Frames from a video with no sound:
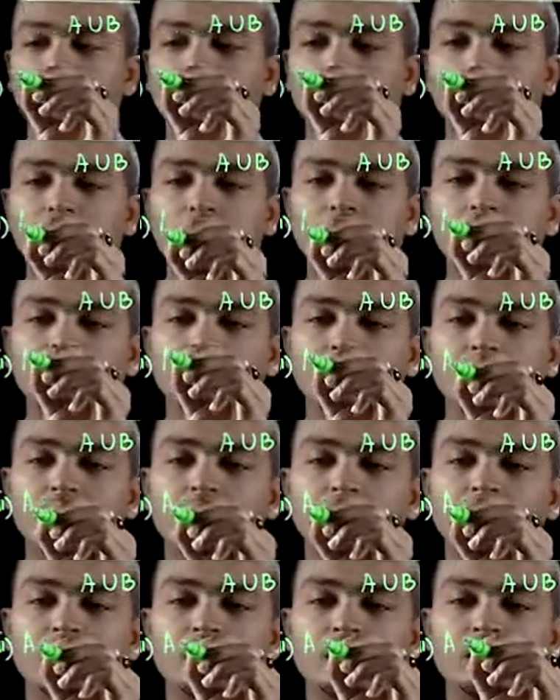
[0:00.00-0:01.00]
A
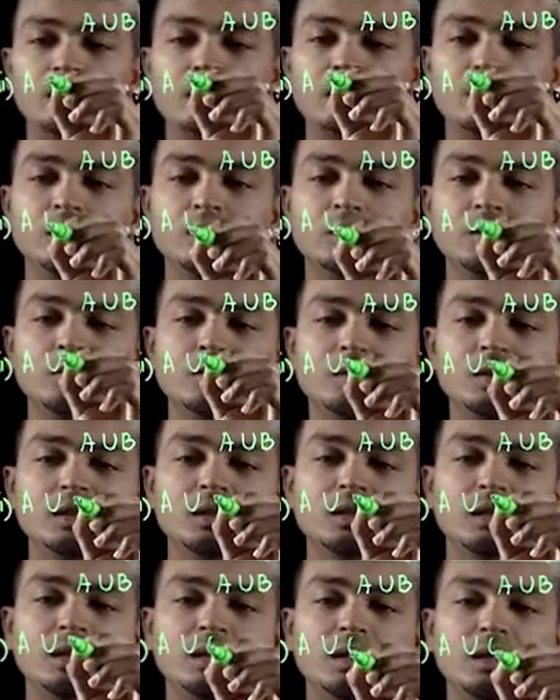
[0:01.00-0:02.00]

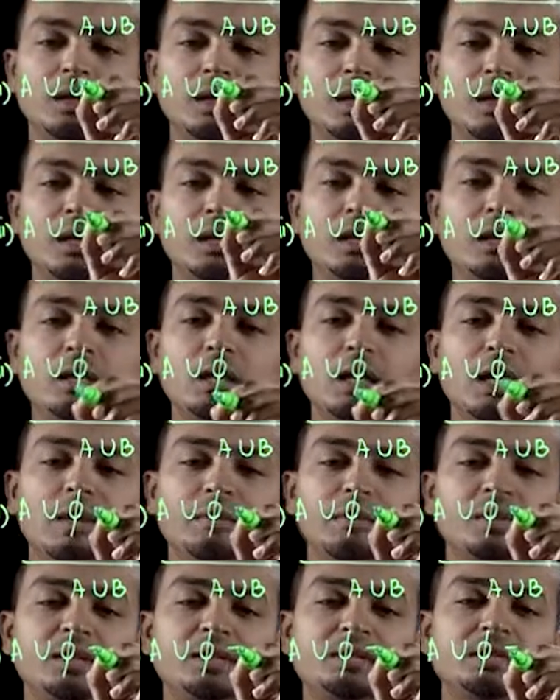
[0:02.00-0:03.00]
union any
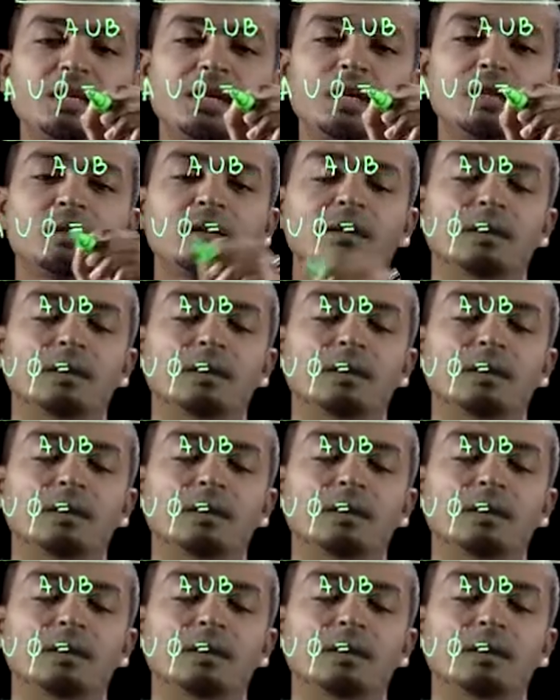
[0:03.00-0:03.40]
empty set